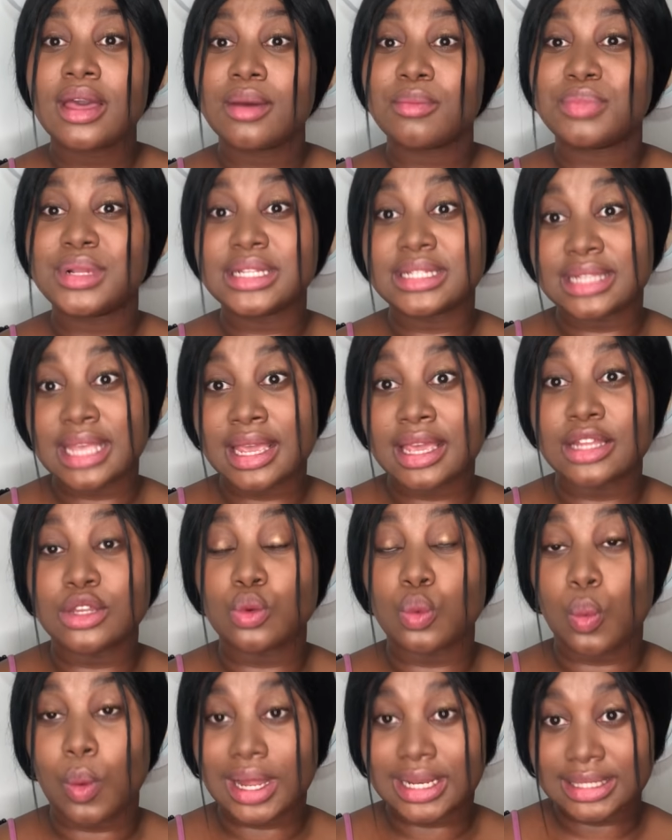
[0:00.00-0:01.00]
Please take
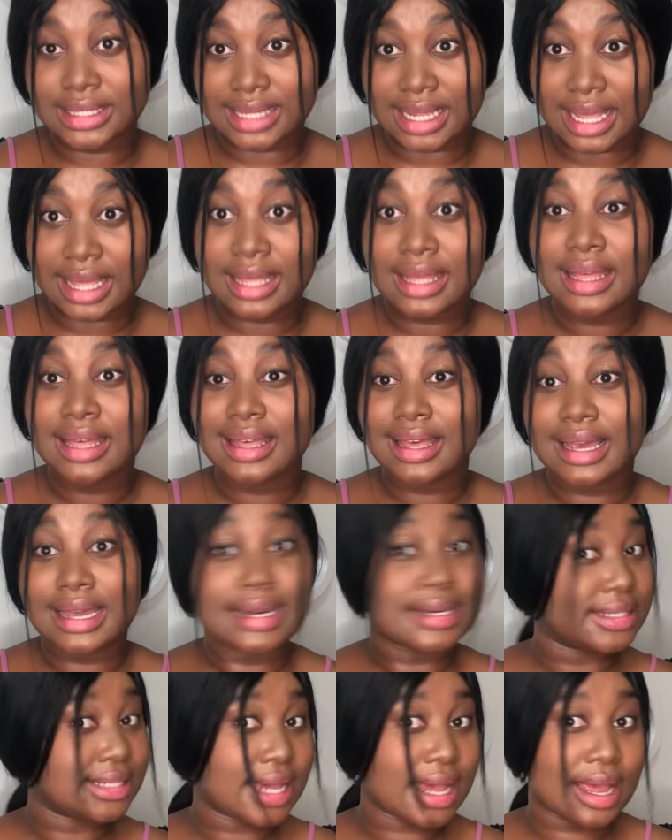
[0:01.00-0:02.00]
it one day at
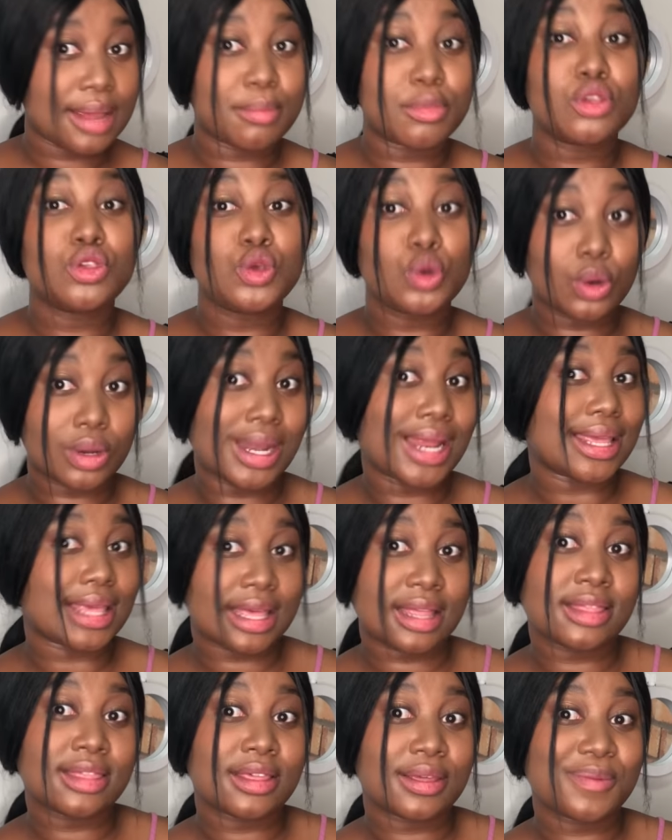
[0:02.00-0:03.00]
a time, you're gonna
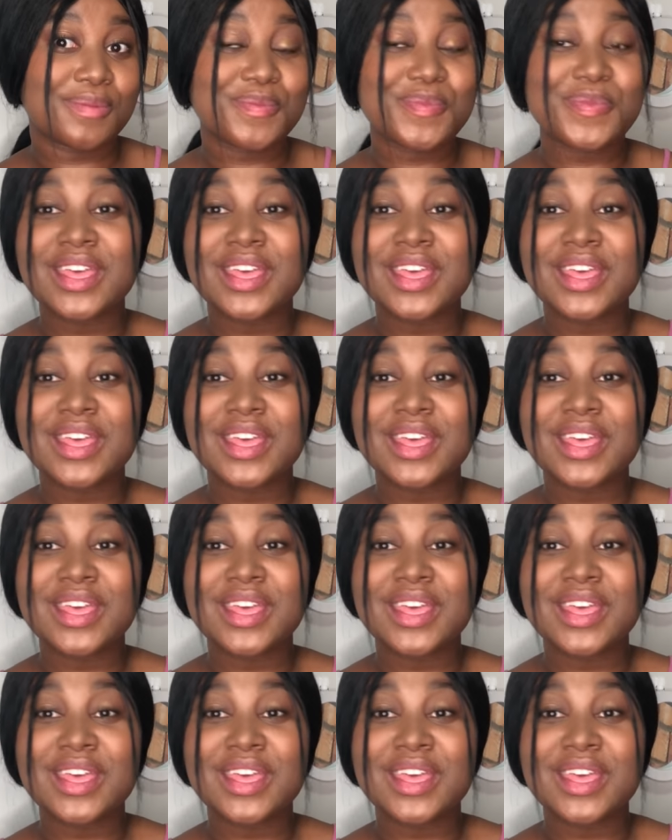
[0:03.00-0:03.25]
get there.